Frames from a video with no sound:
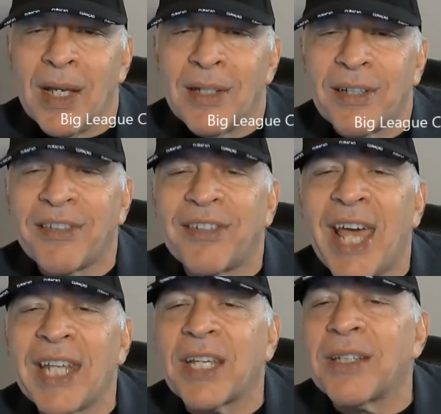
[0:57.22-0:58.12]

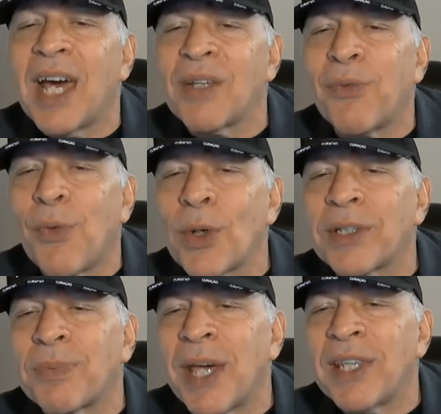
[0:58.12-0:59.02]
Cincinnati could not afford
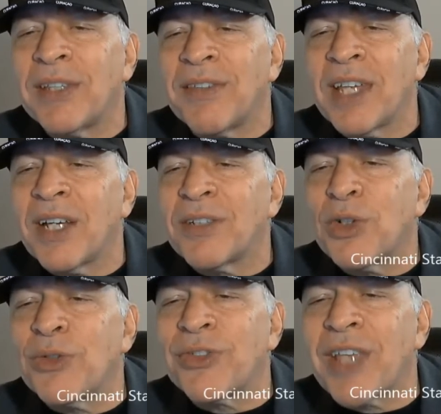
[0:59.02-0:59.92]
to pay the debt on
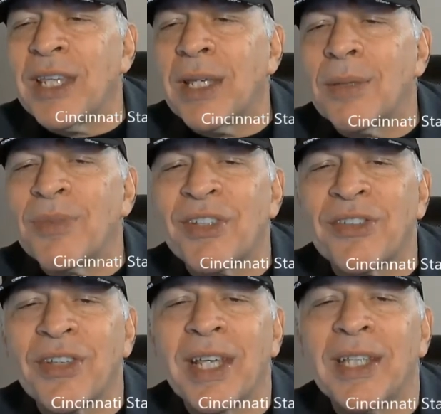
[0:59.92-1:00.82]
two stadiums the
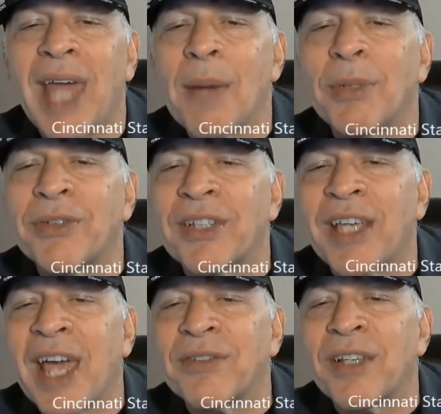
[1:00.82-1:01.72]
city and Hamilton
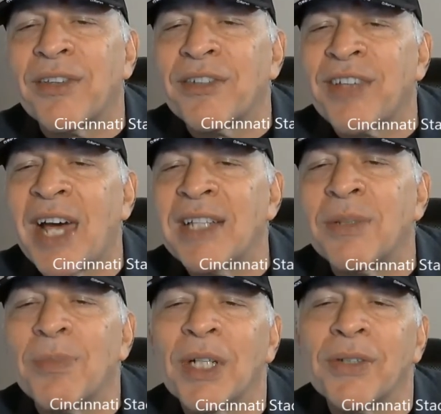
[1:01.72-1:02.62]
County decided
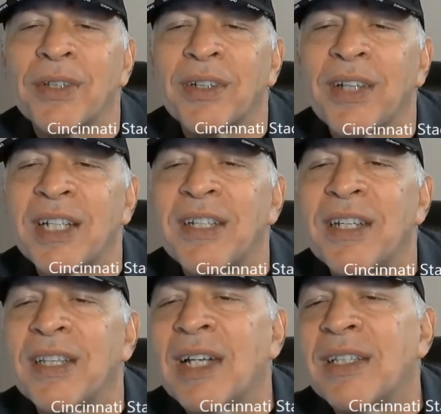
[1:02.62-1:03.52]
to build in the
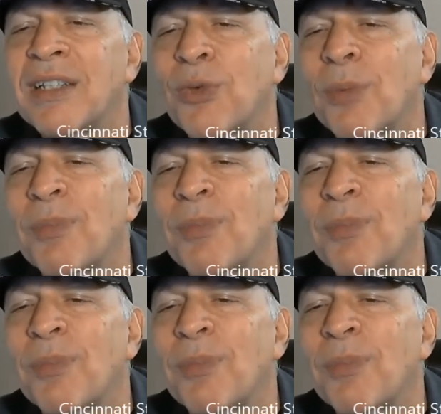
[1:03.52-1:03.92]
1990s for